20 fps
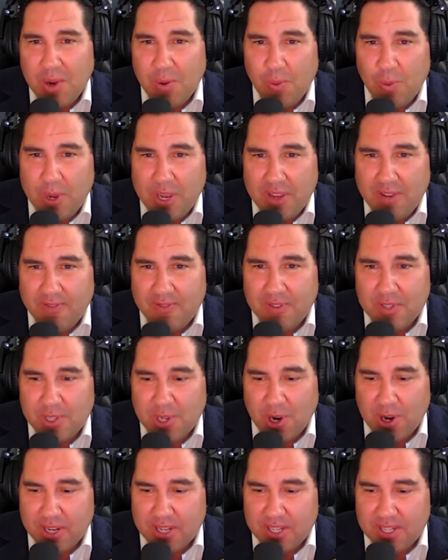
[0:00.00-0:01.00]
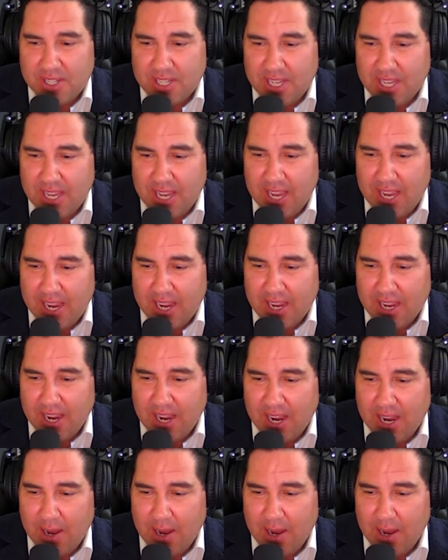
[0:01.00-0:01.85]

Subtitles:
We've started seeing